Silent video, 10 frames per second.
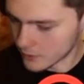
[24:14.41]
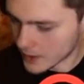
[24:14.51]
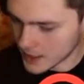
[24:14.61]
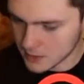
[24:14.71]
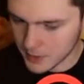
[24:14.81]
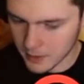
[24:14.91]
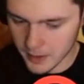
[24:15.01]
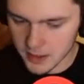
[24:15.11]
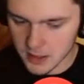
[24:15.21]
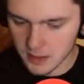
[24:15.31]
Rage had been
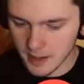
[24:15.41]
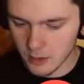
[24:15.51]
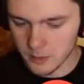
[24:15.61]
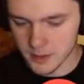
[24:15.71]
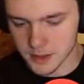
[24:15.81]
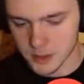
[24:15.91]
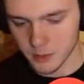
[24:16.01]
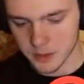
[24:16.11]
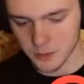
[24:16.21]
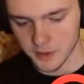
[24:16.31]
right there, that would have been so
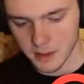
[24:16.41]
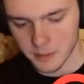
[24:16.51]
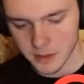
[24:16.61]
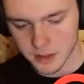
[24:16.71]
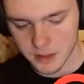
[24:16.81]
much more damage.